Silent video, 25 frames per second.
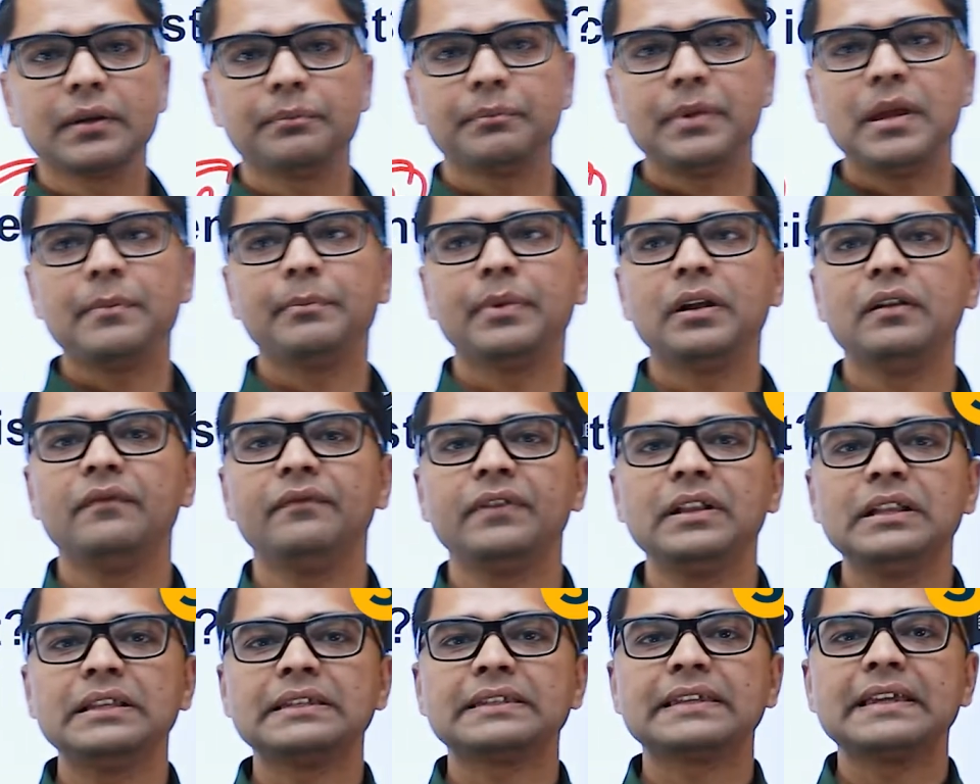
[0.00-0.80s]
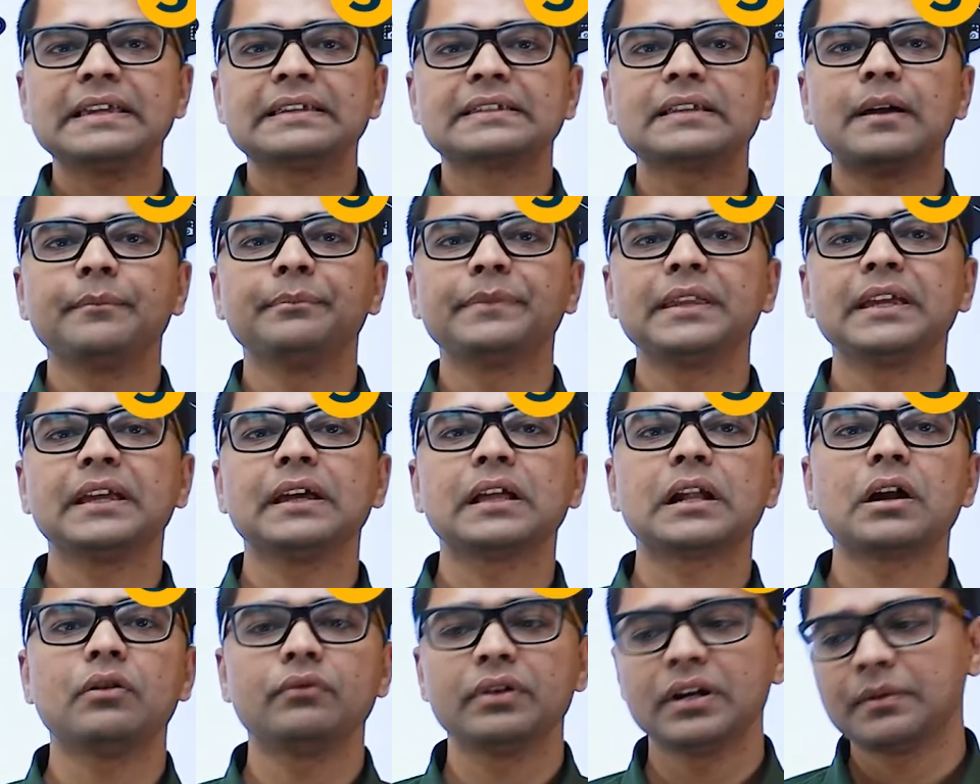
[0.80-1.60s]
it, people will say something
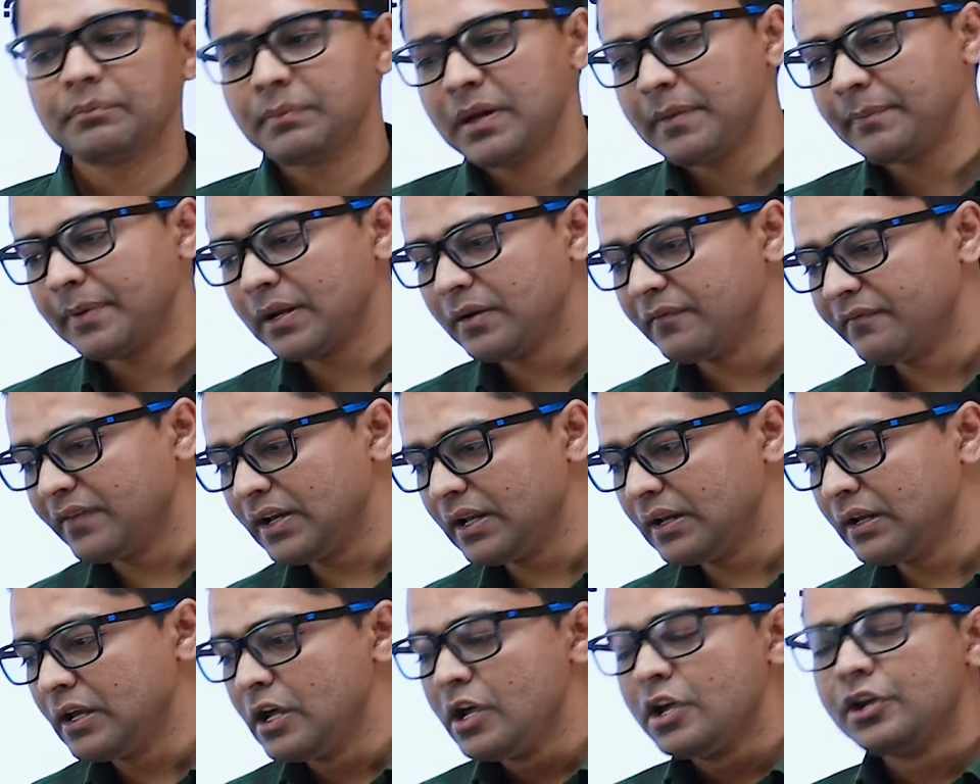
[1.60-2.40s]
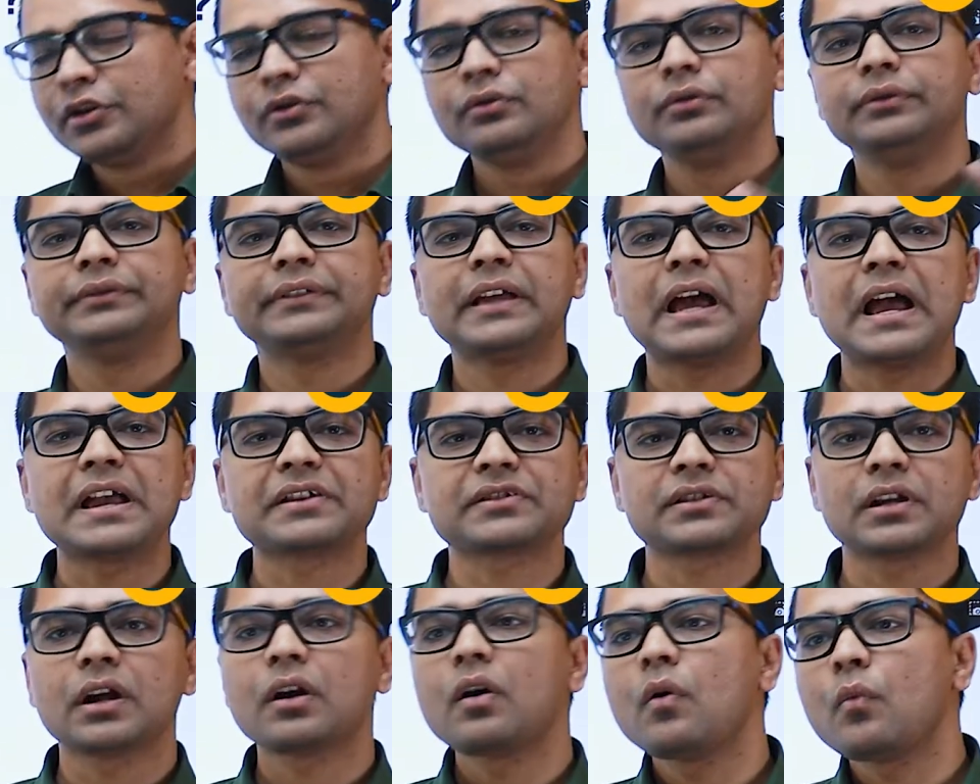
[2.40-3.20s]
around it, people will use
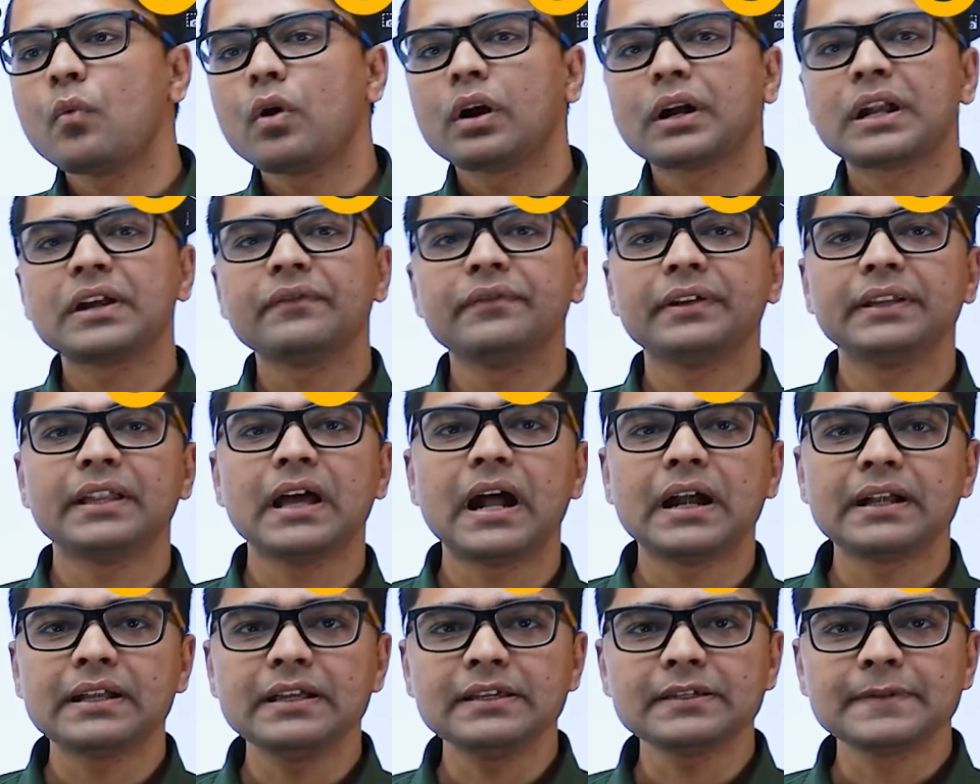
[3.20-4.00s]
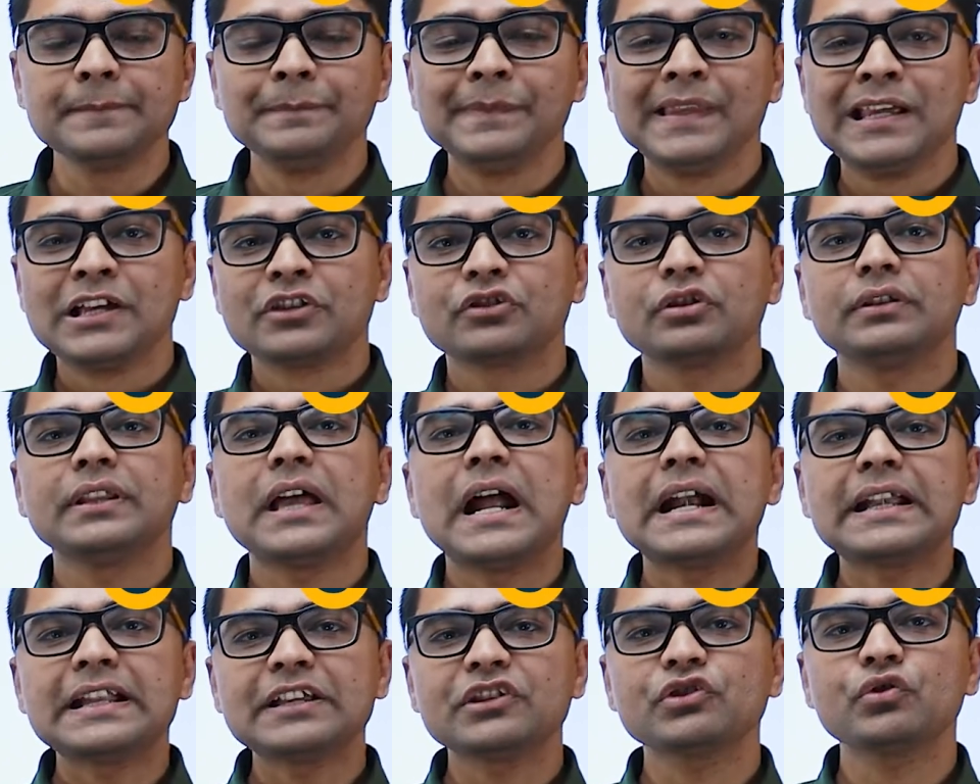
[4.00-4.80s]
hashtag or whatever that is. So
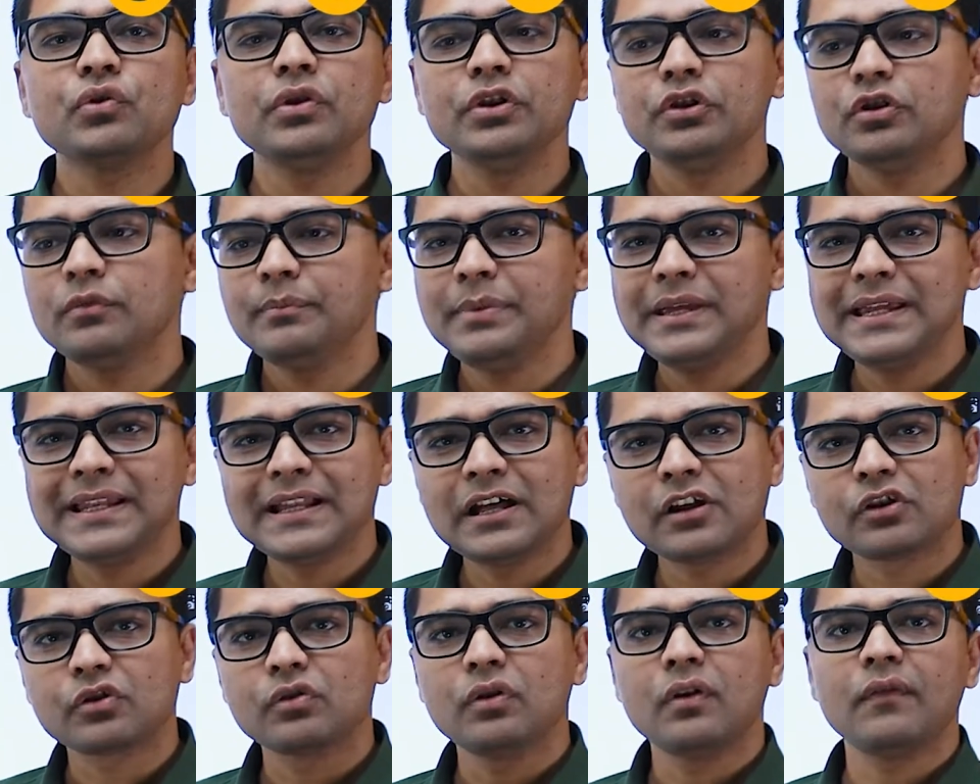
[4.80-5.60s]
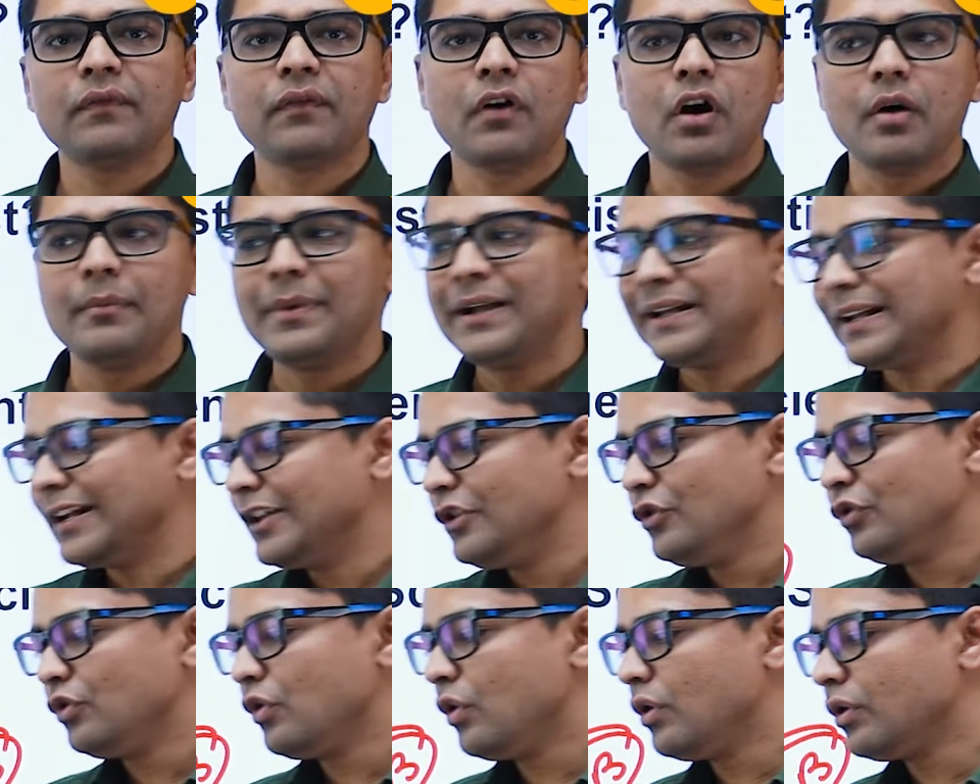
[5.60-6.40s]
that is going to be in a raw format,
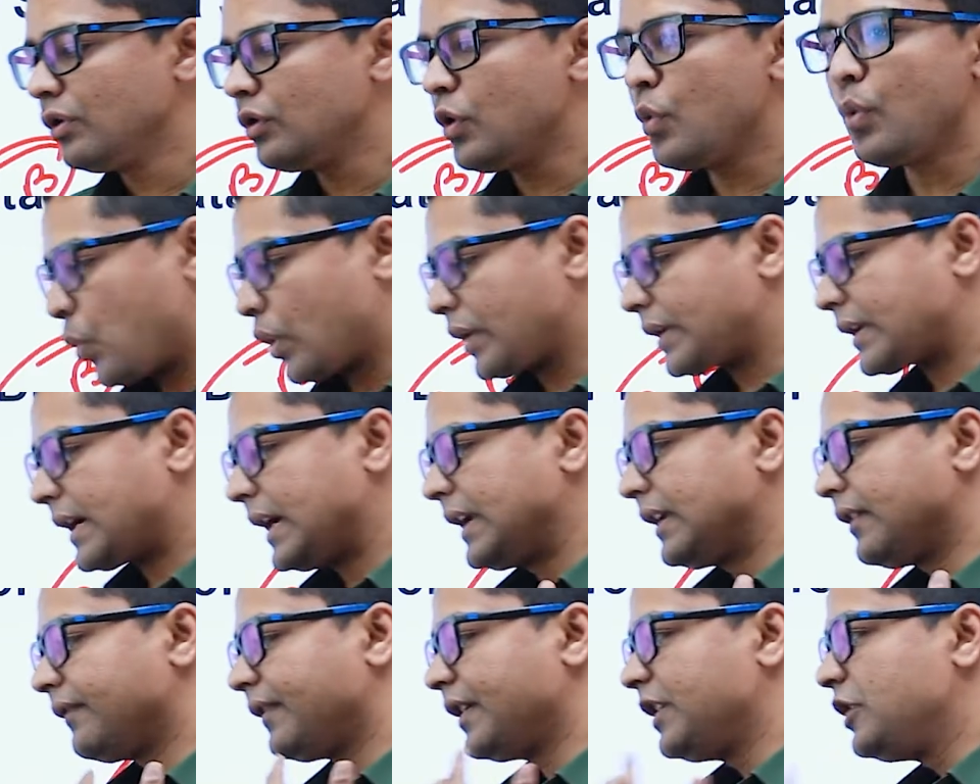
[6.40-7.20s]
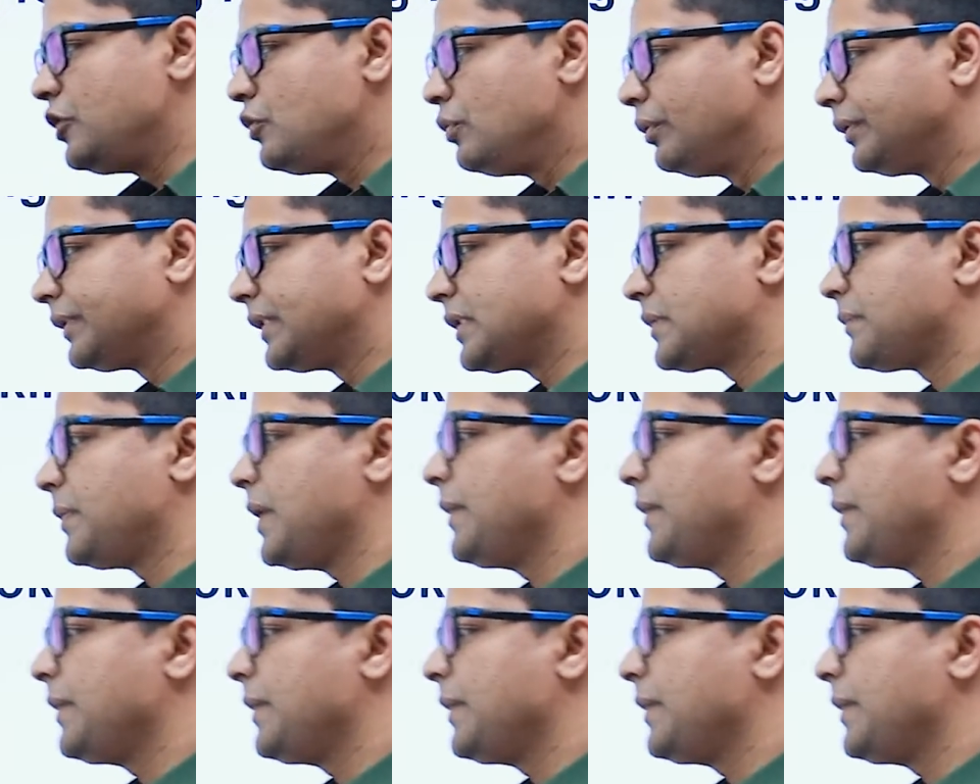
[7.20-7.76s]
and you don't know what kind of a usage